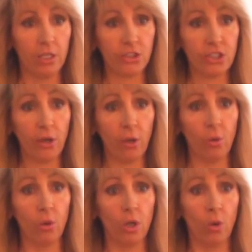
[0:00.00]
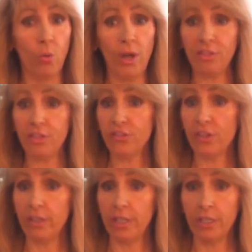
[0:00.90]
So with the
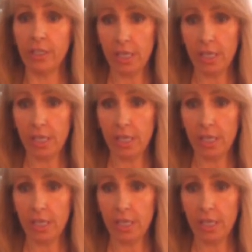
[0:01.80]
sun in